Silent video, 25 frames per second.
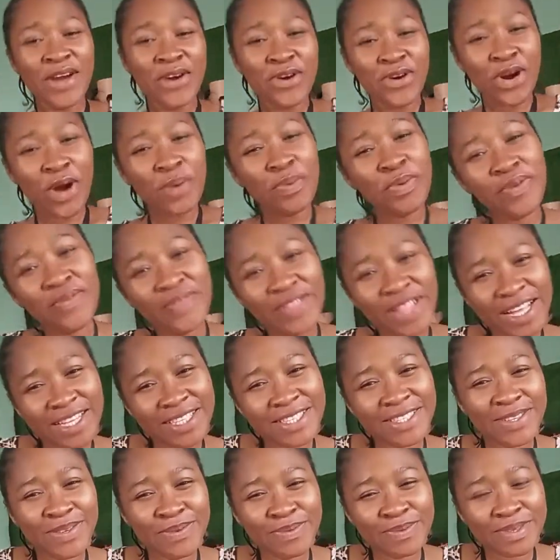Hope you've learned
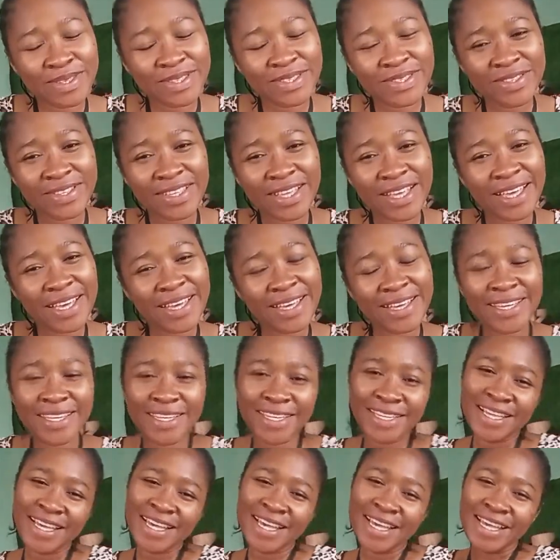something today.
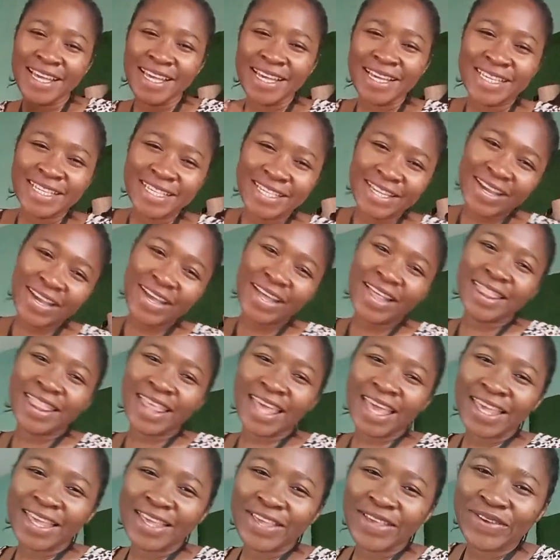So
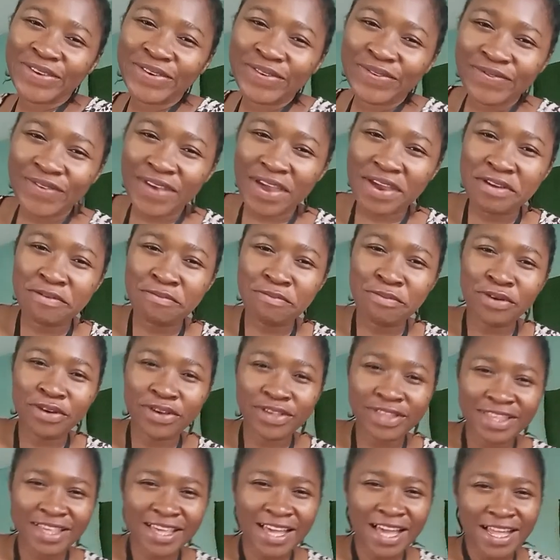thank you very
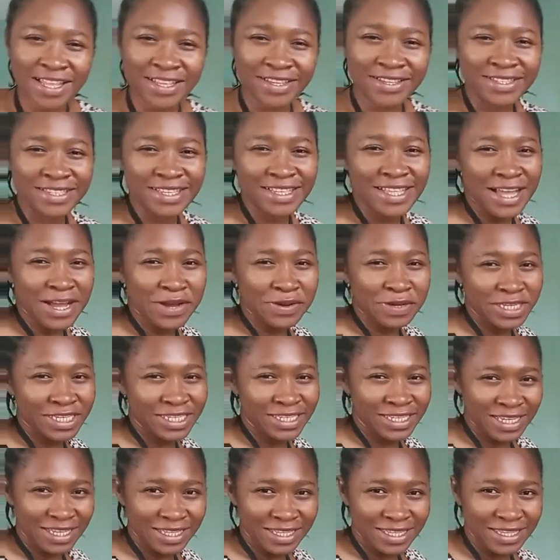much. And you see that our
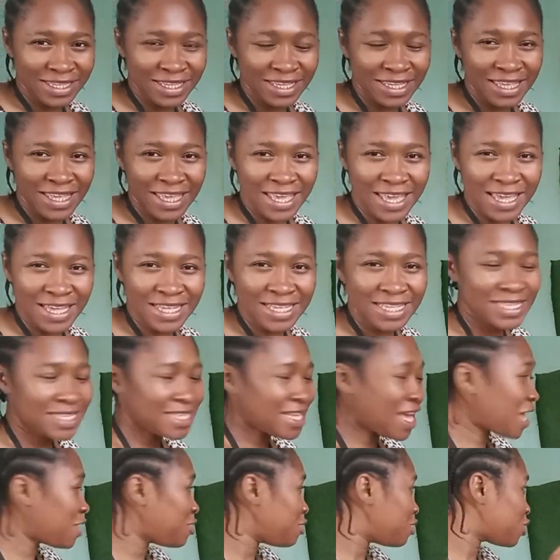shirt? Yes,
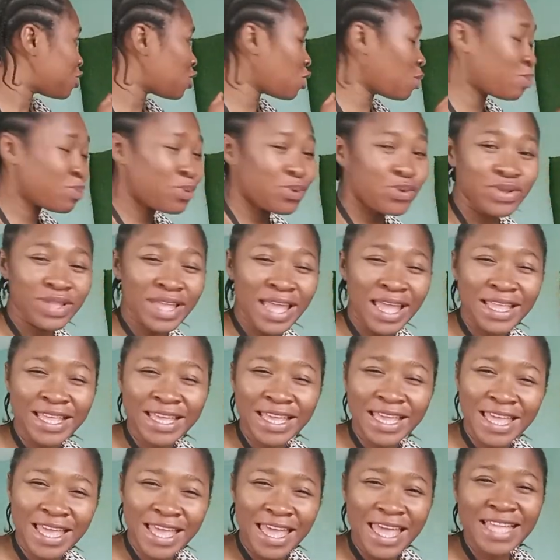I just uploaded
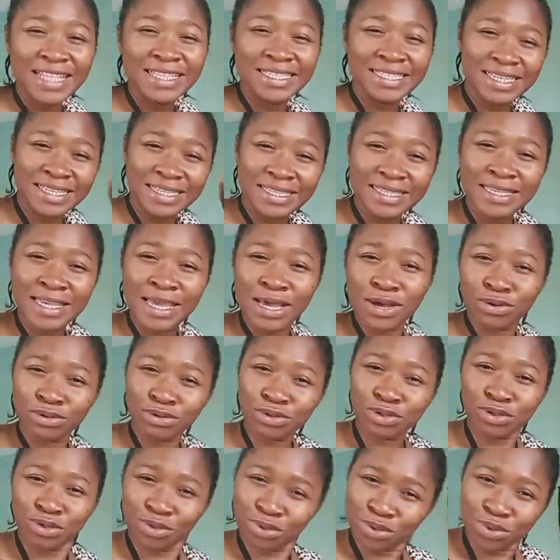a detailed
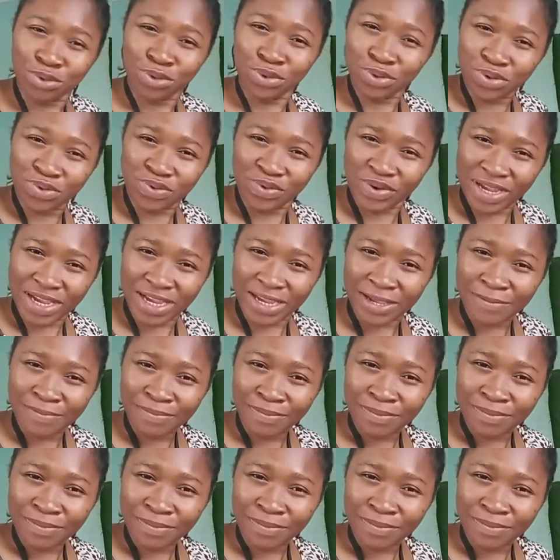tutorial.